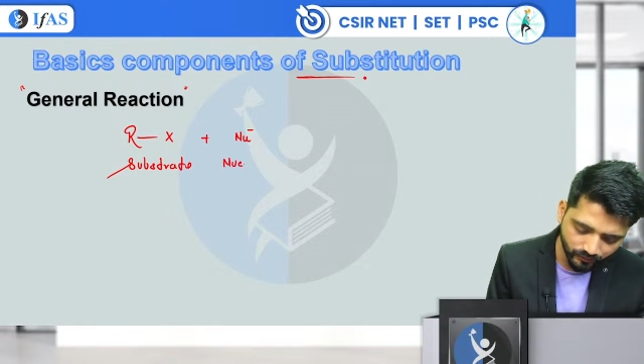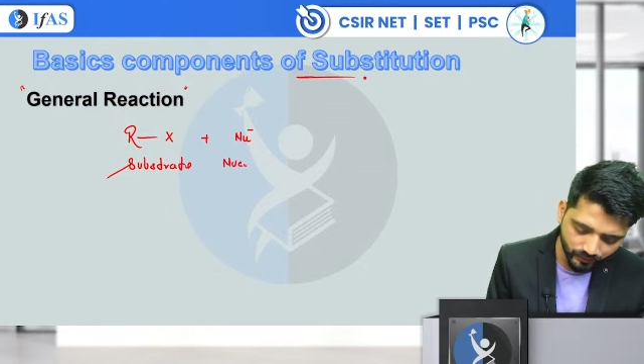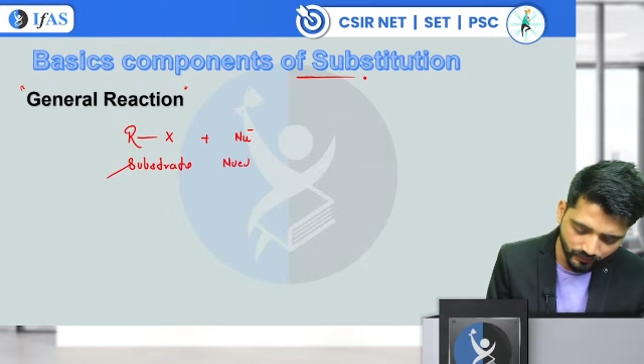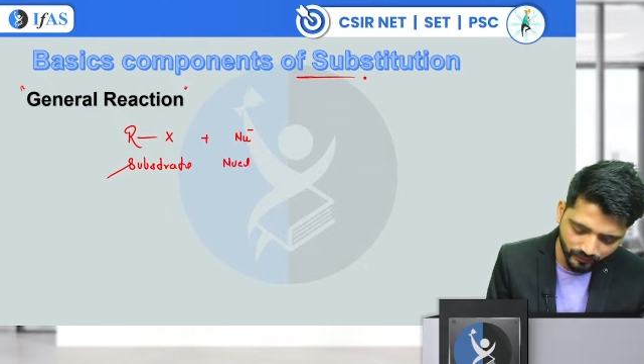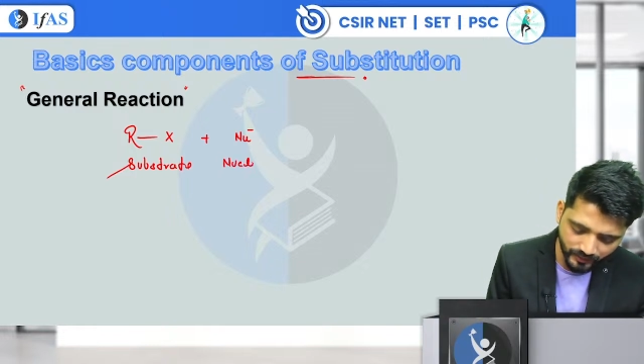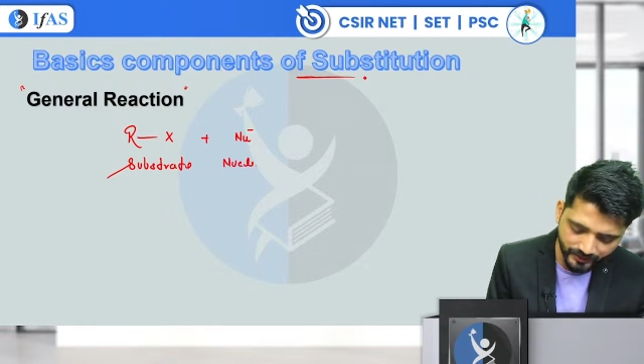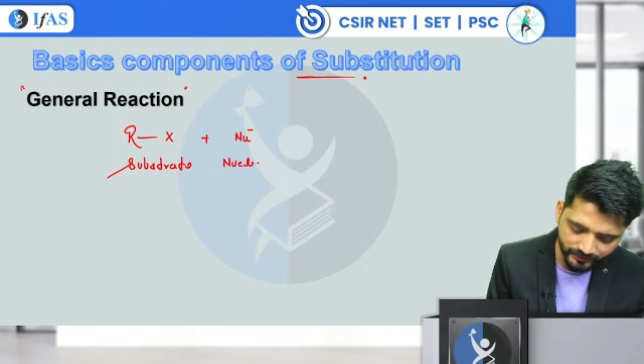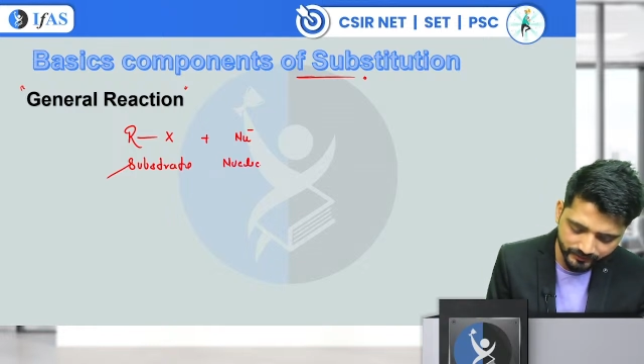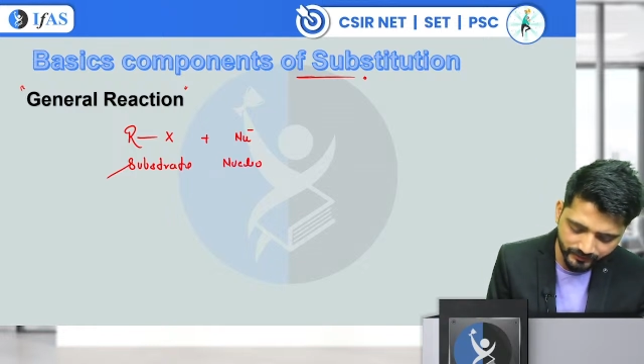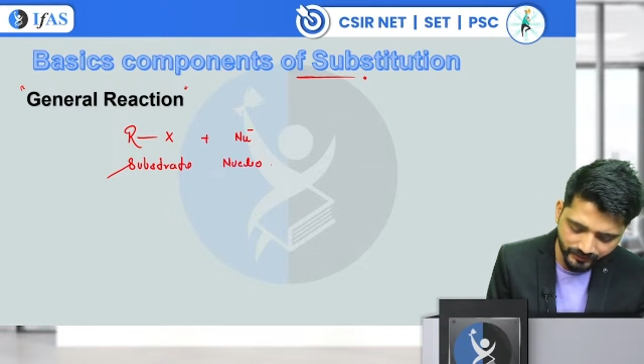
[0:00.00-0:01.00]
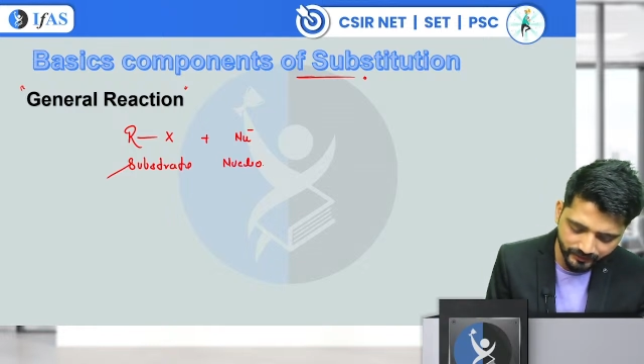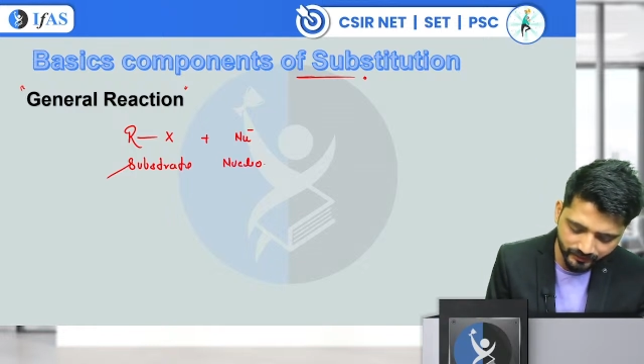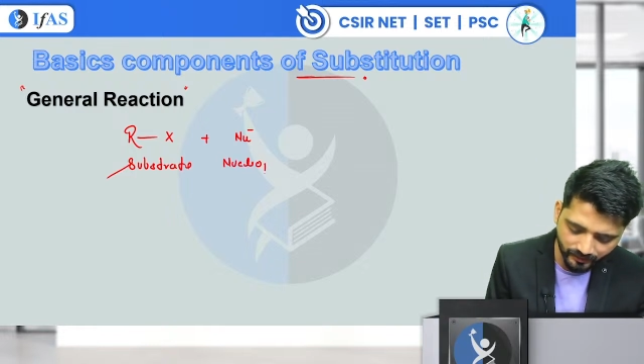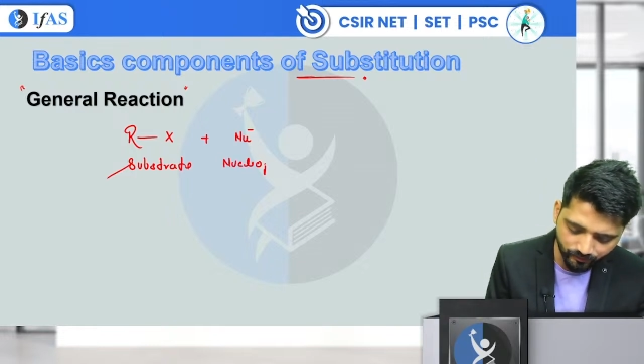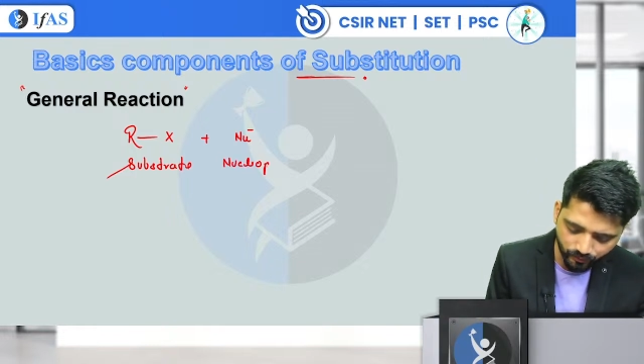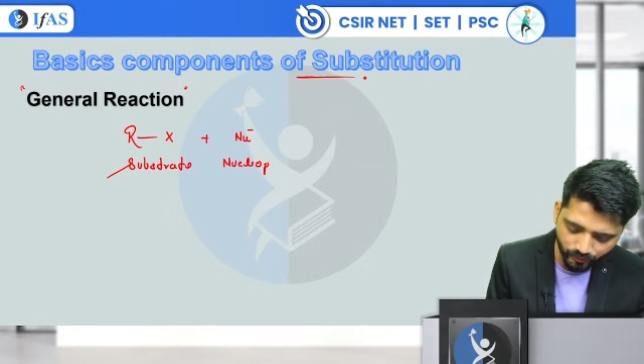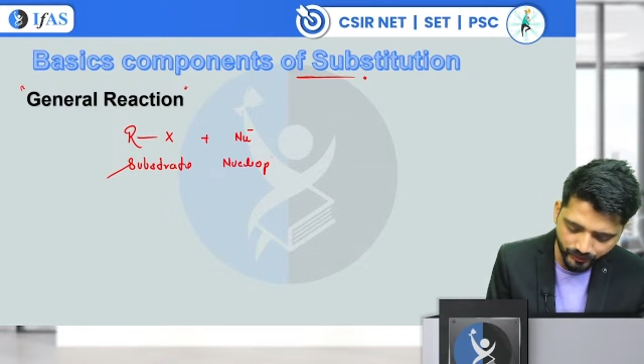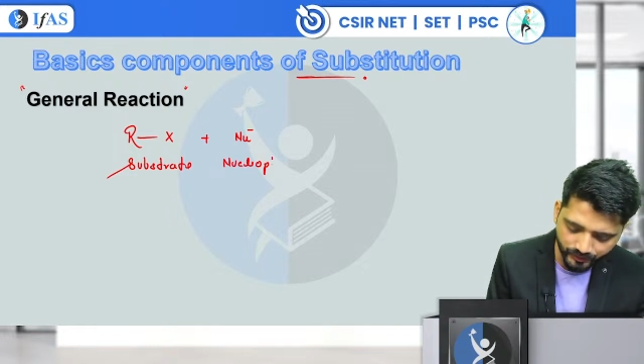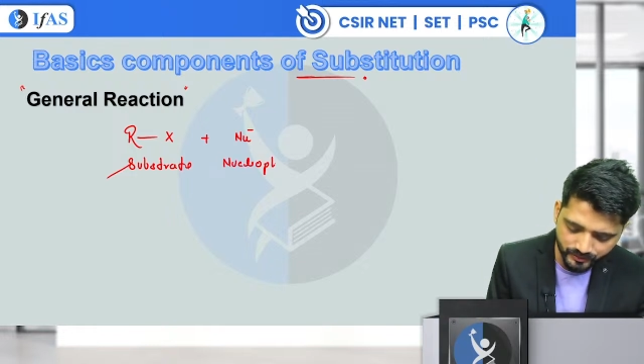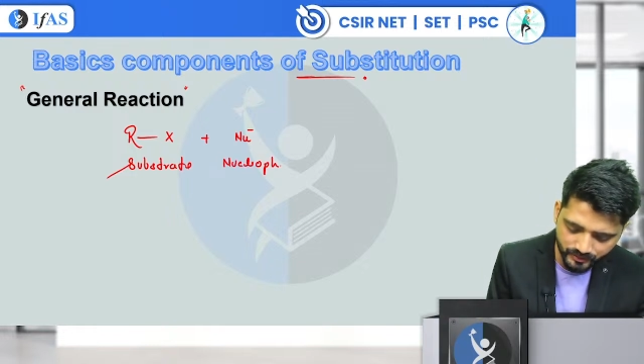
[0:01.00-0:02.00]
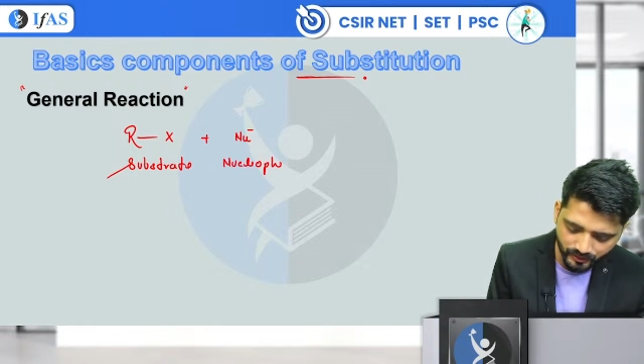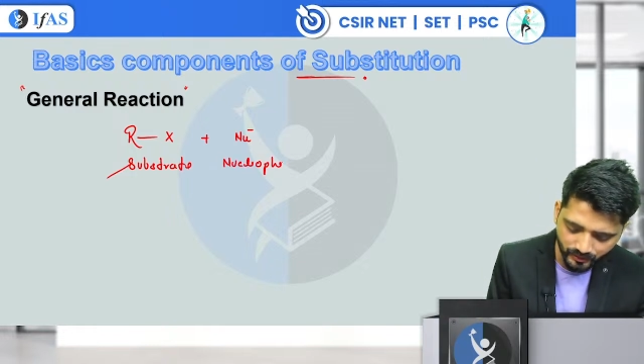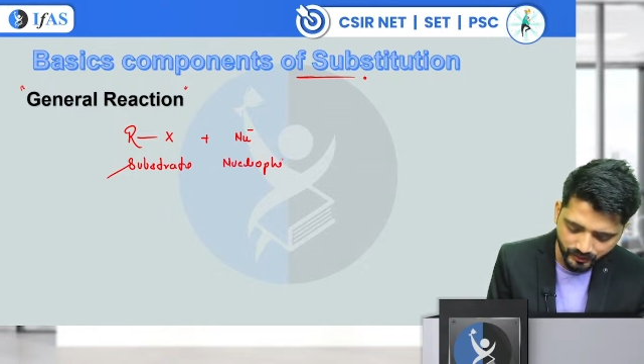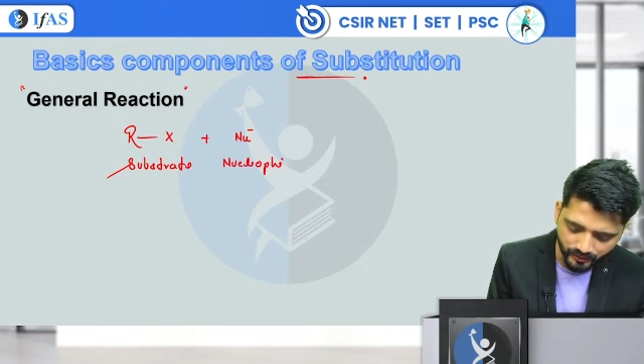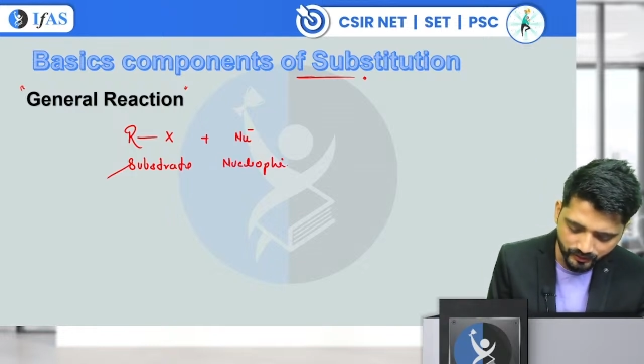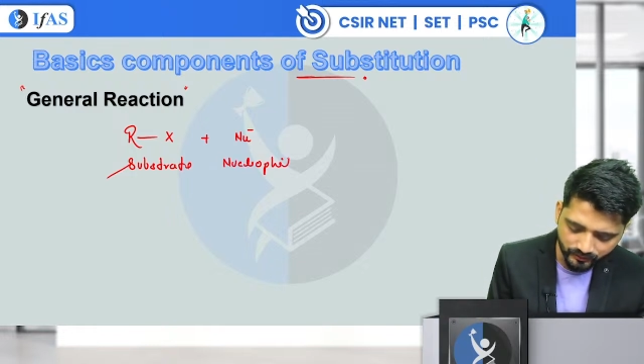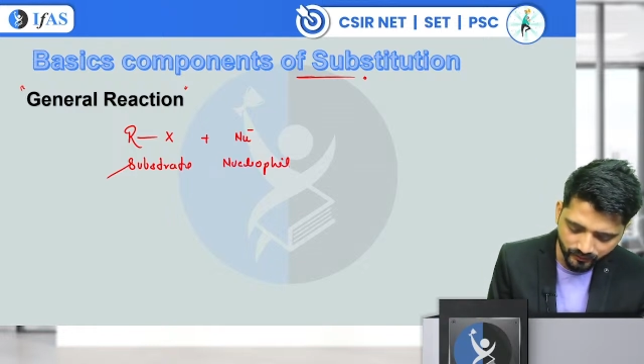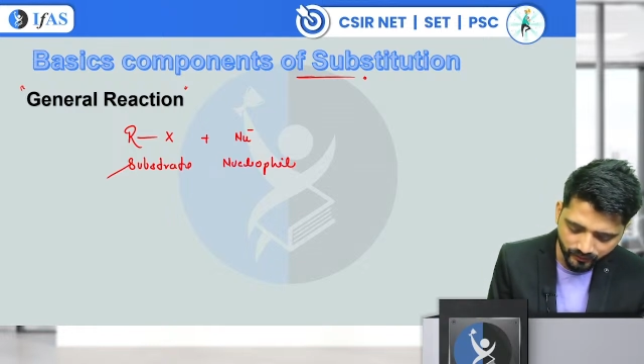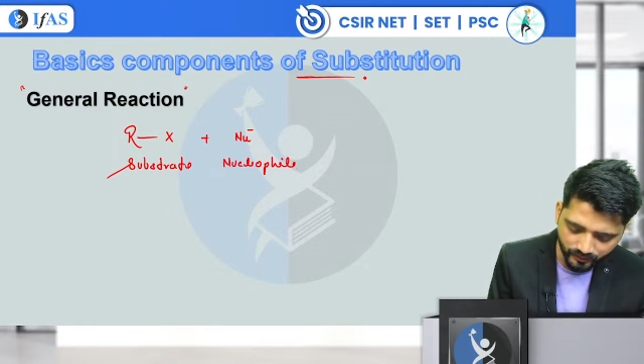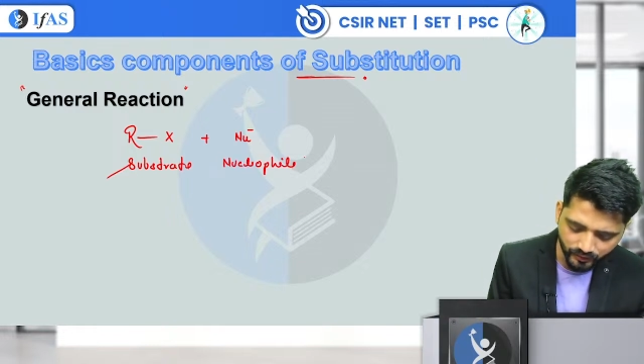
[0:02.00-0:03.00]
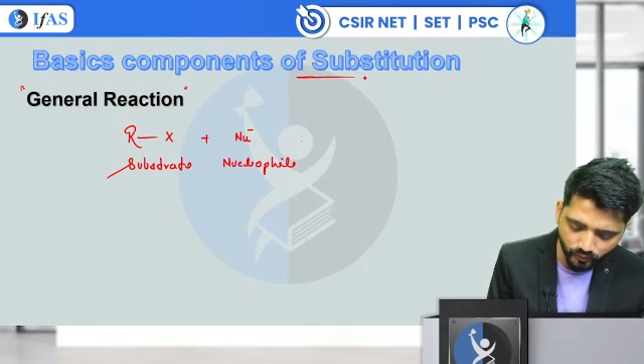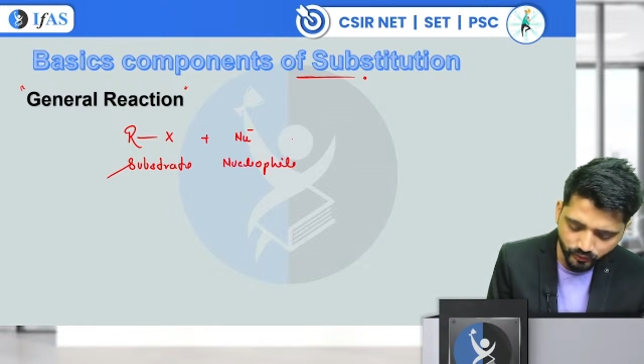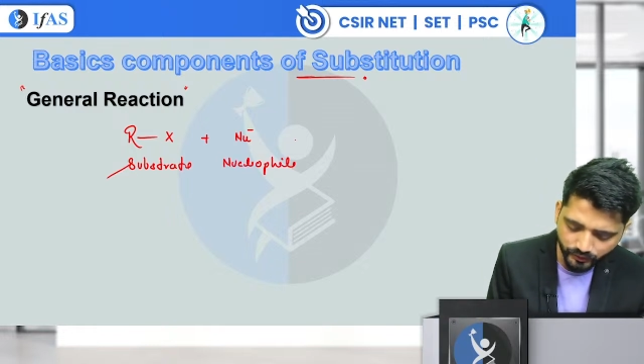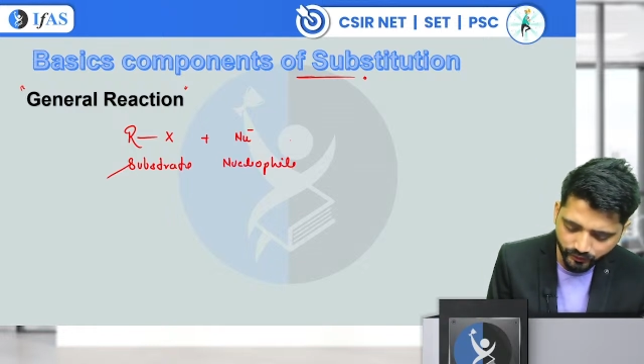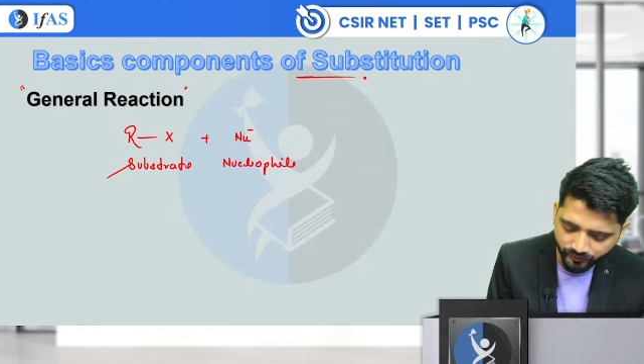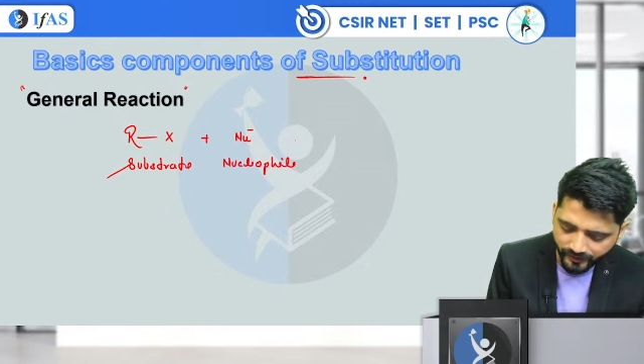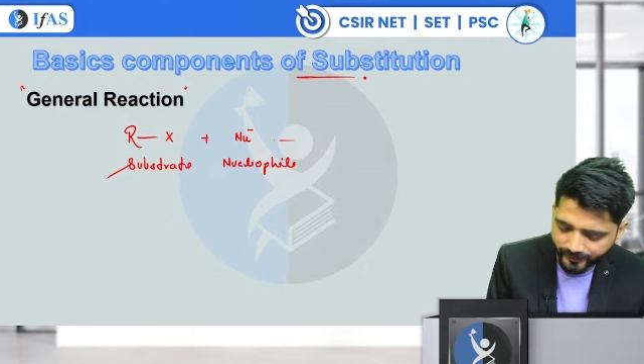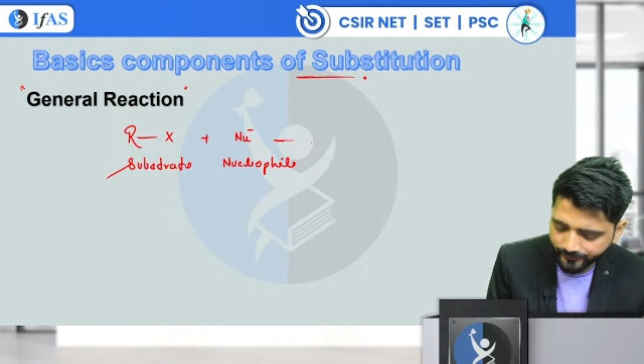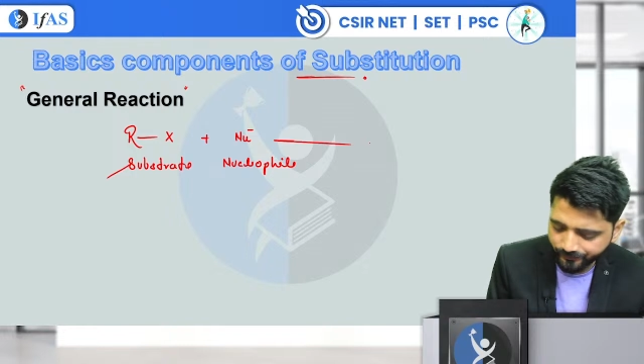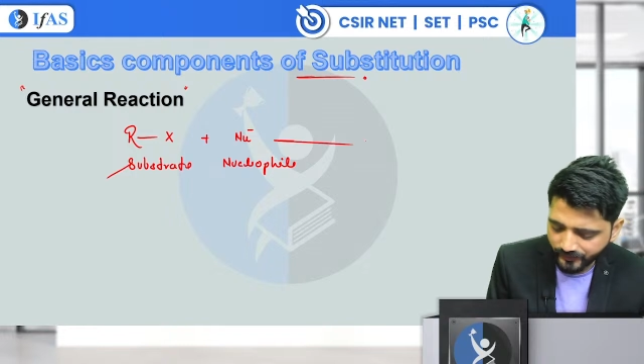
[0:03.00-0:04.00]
We will write the second component is our nucleophile.